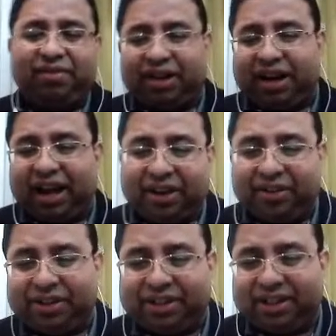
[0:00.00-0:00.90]
academic
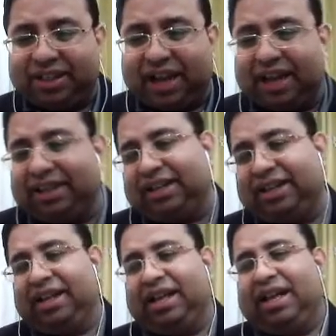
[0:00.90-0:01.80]
language in the
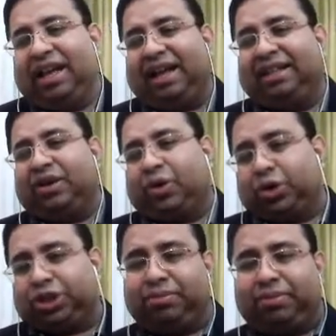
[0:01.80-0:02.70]
title and then
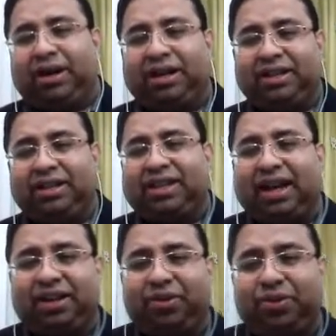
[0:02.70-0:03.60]
question mark in the
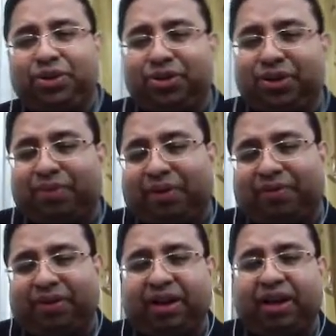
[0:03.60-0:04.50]
title, which one do you
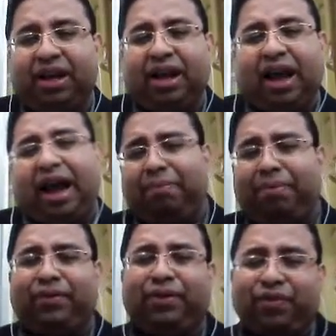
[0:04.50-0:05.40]
prefer? I
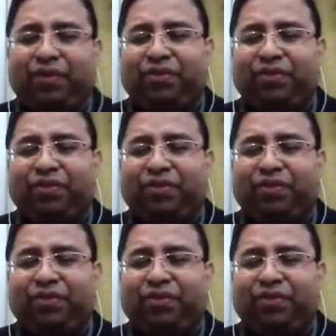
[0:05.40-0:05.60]
prefer the